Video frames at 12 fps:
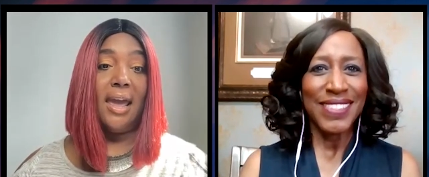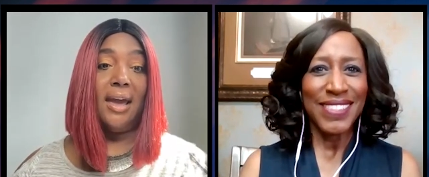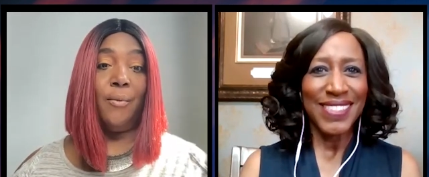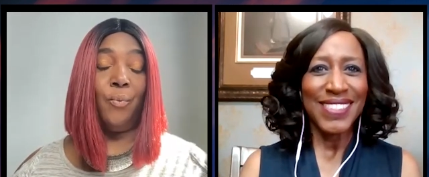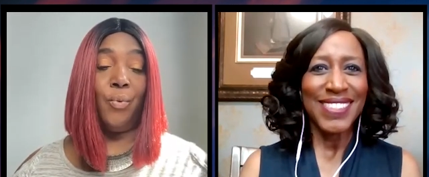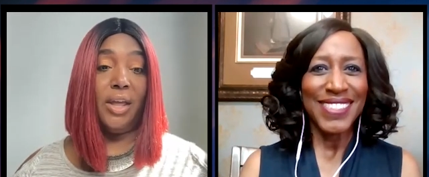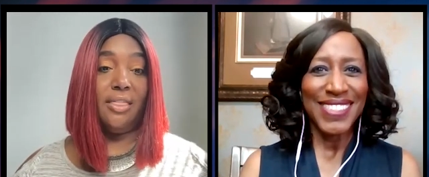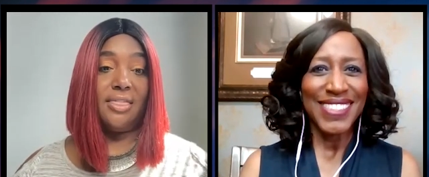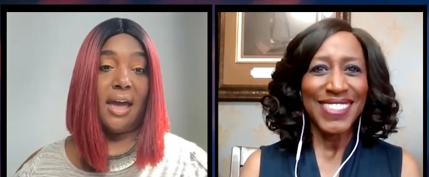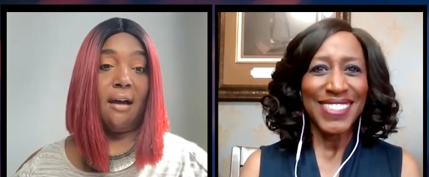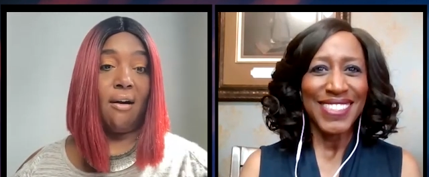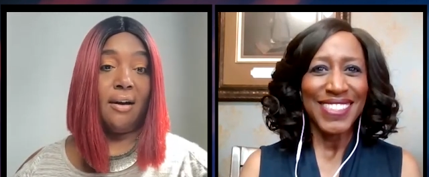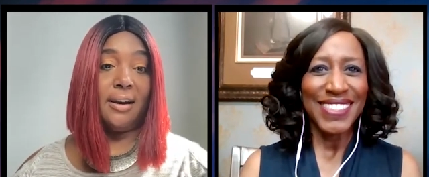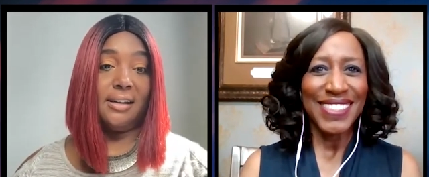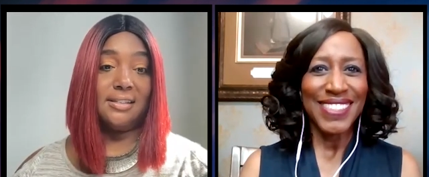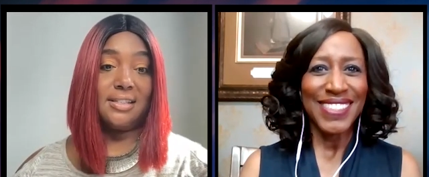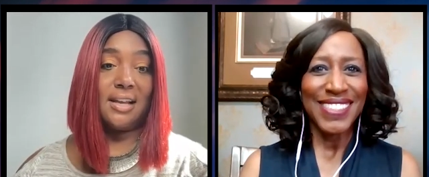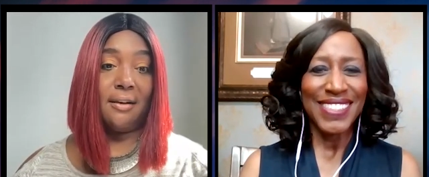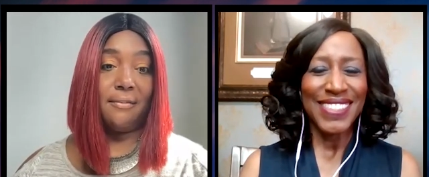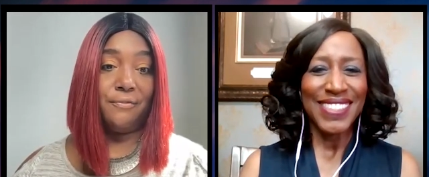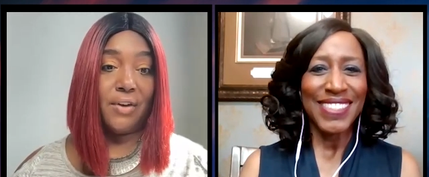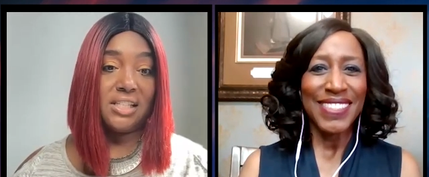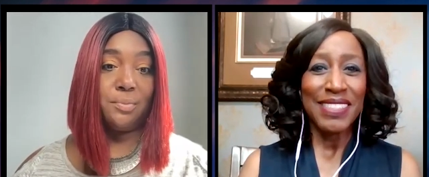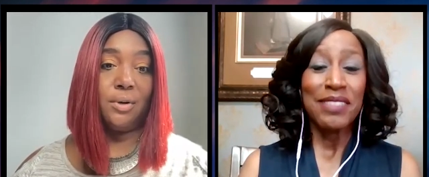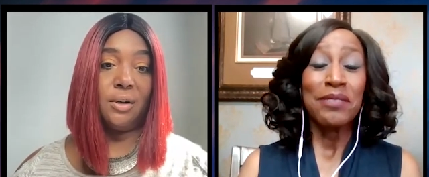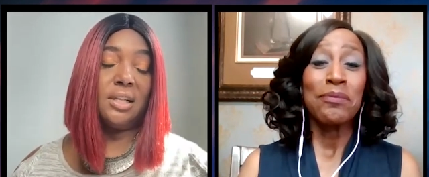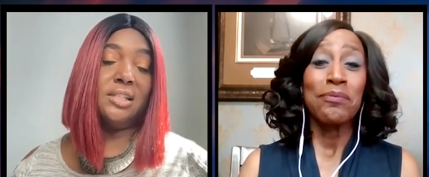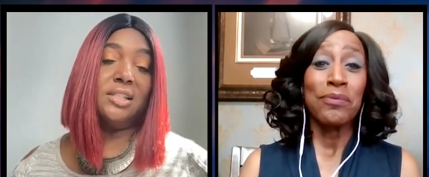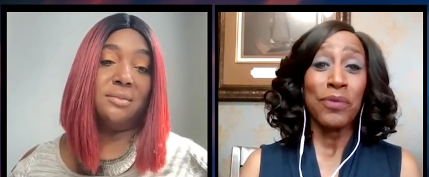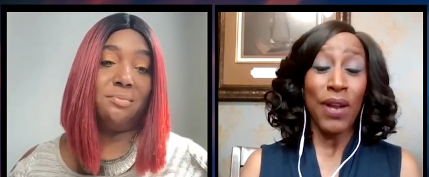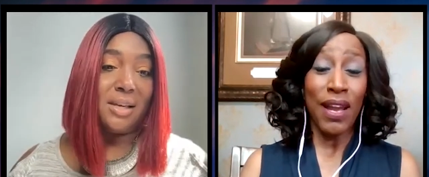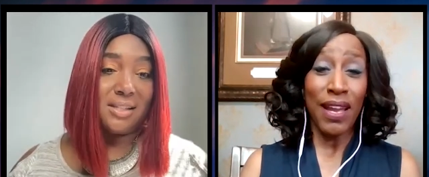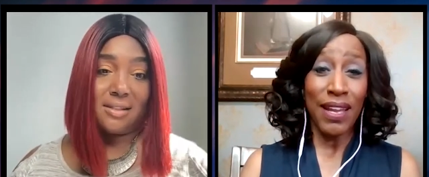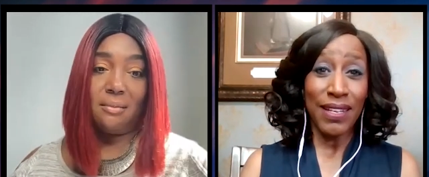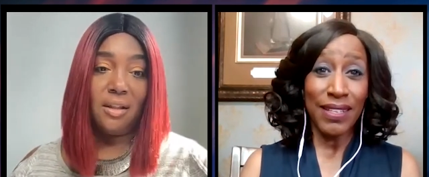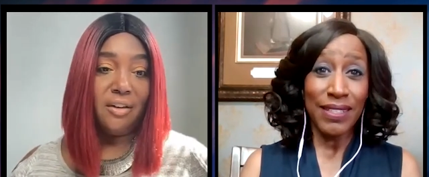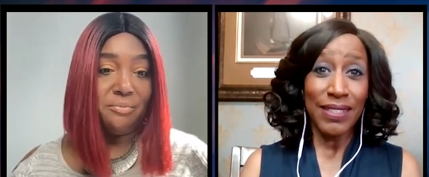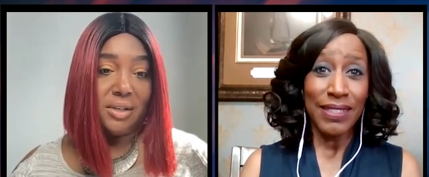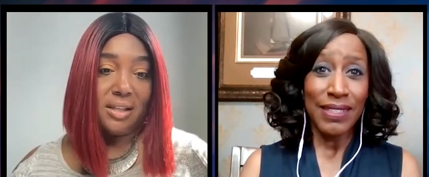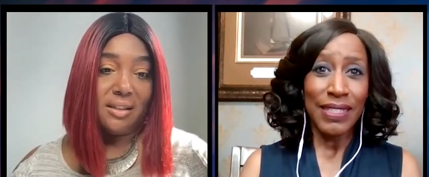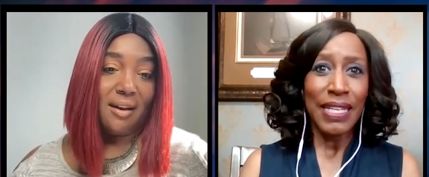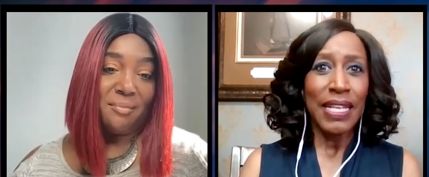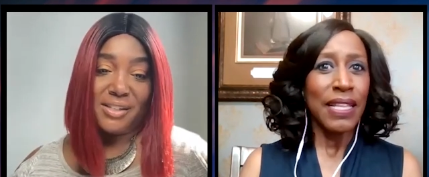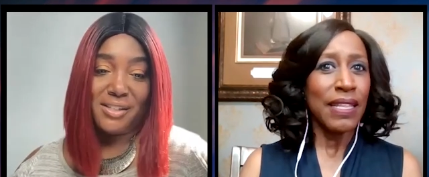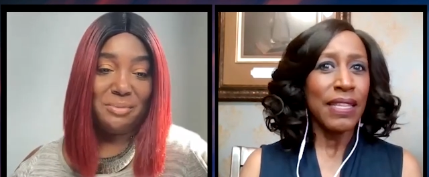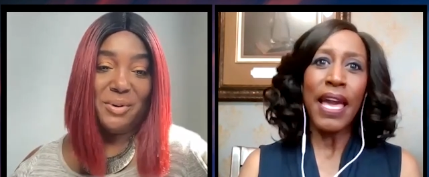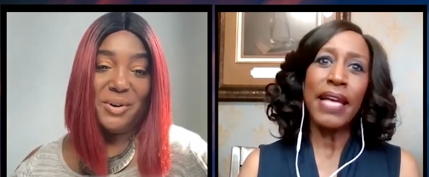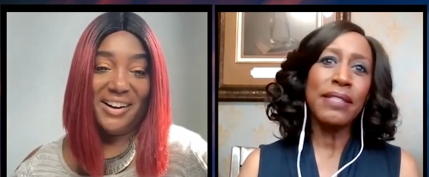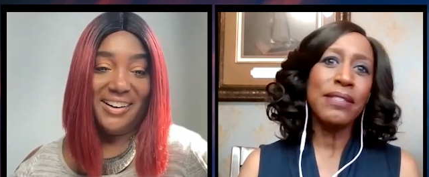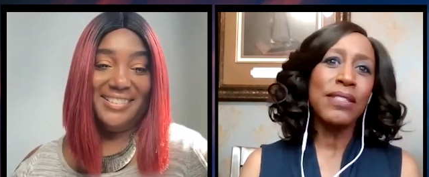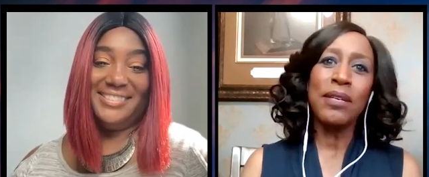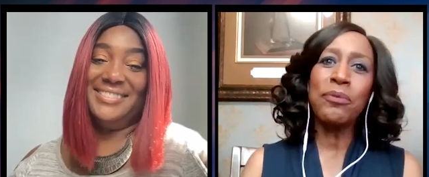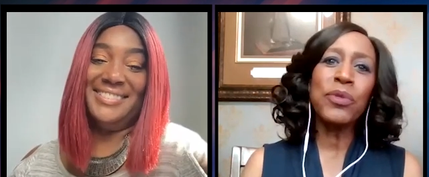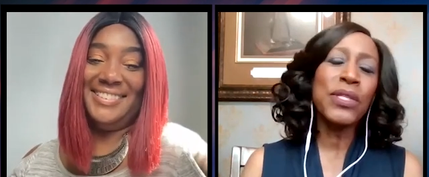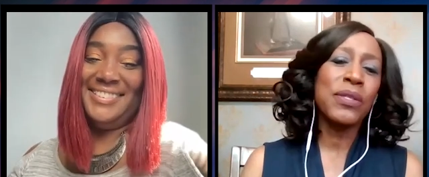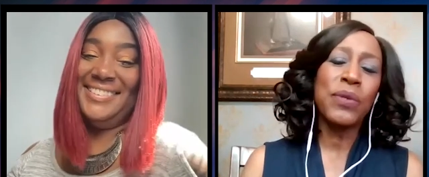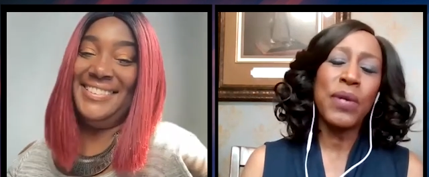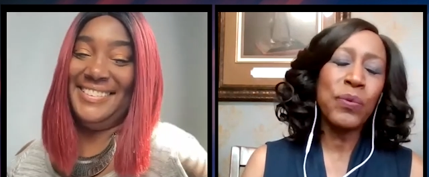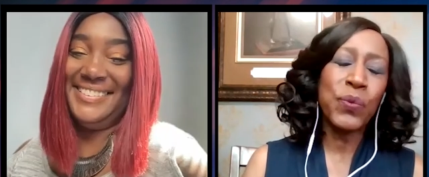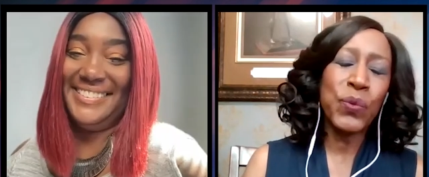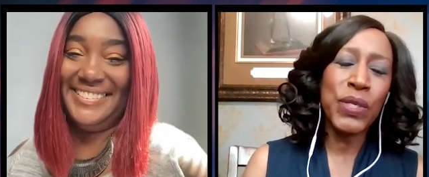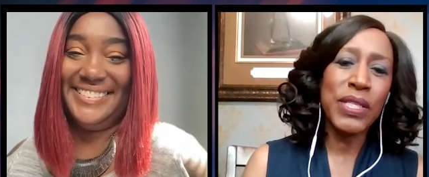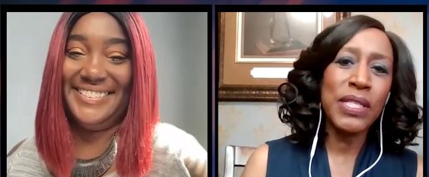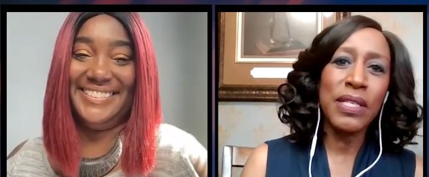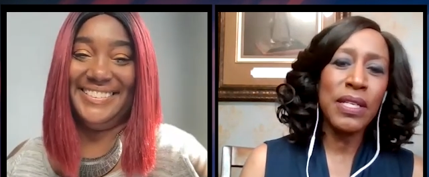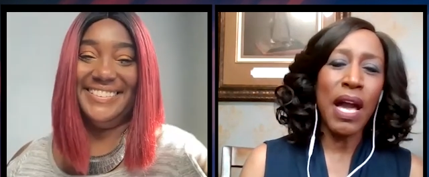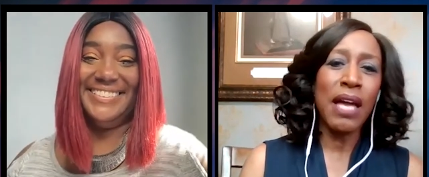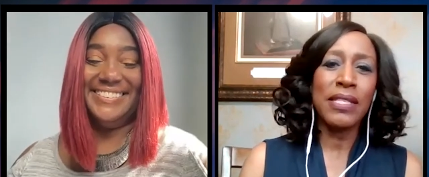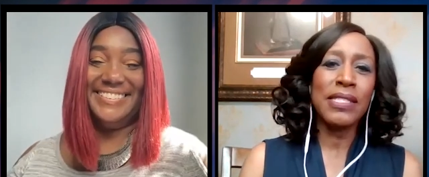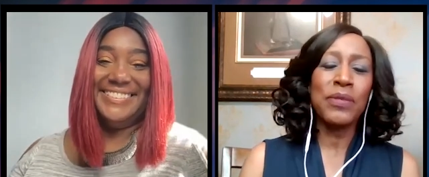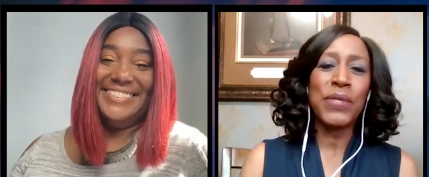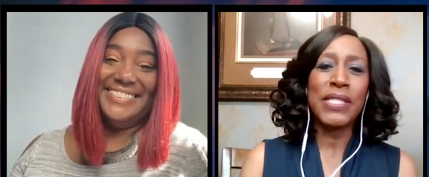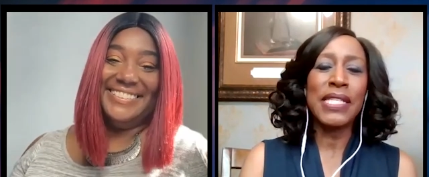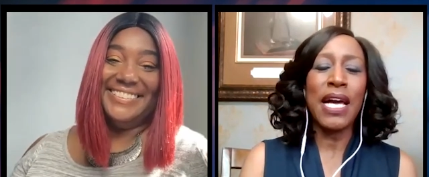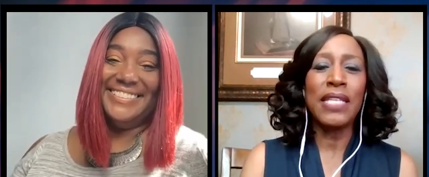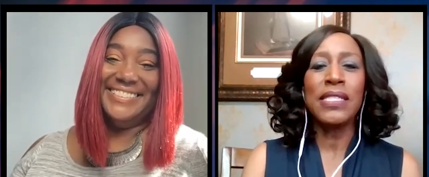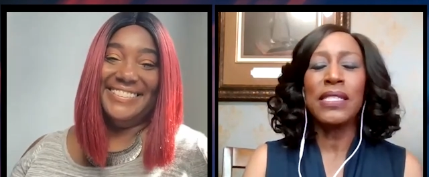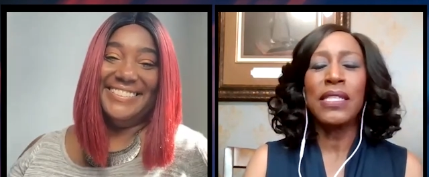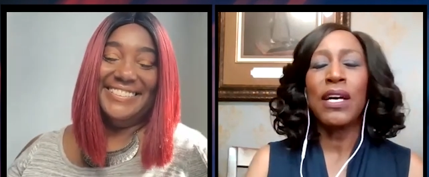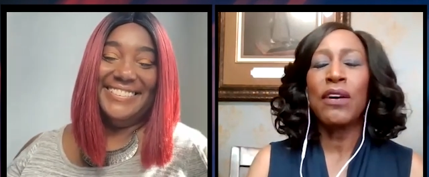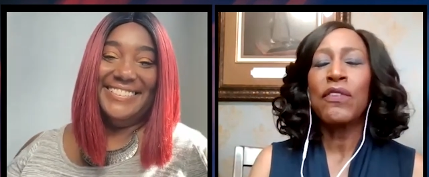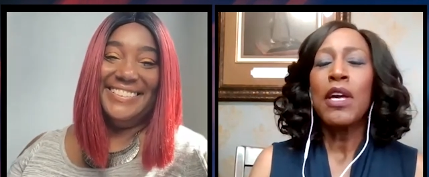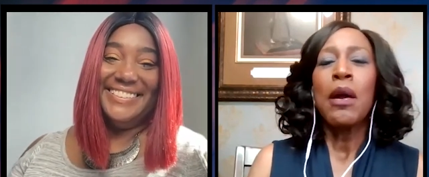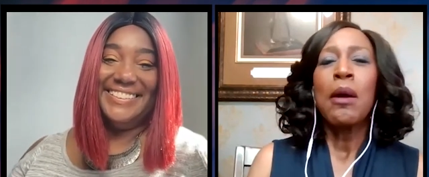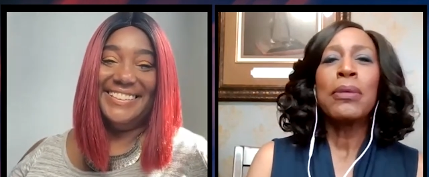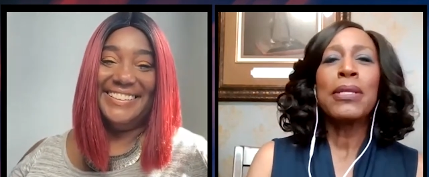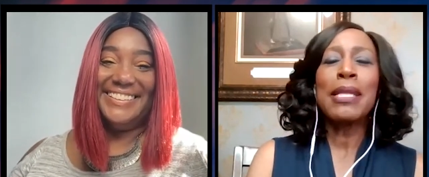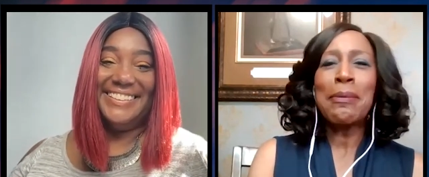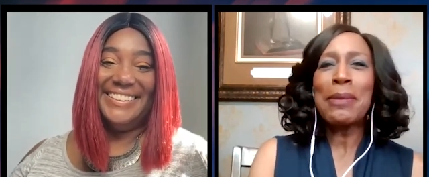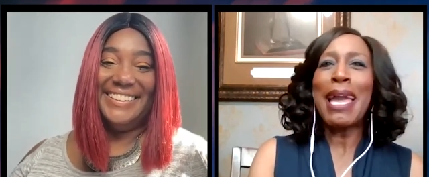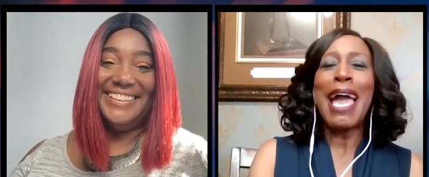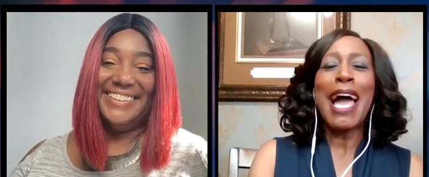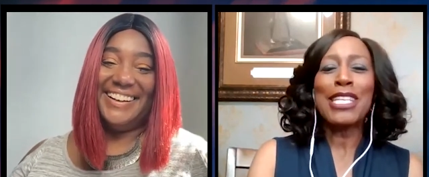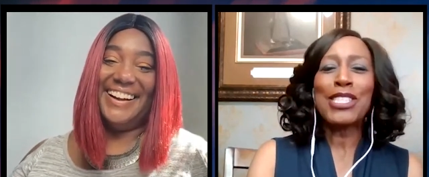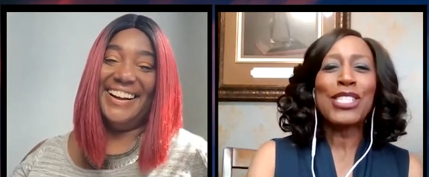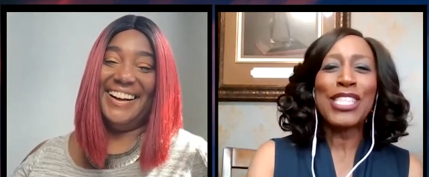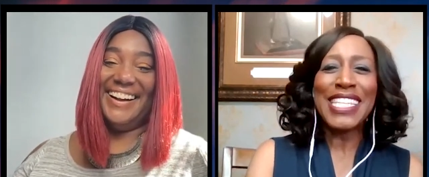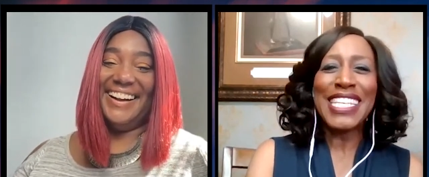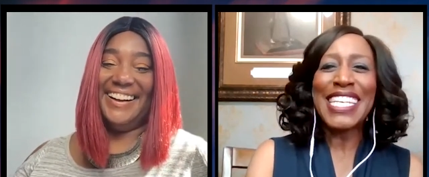Speaker 1: with that audience on Facebook that just
Speaker 2: makes
Speaker 1: them right. love me that
Speaker 2: much more. Yeah, and, and really, and really, honestly, what's not to love? But let me ask you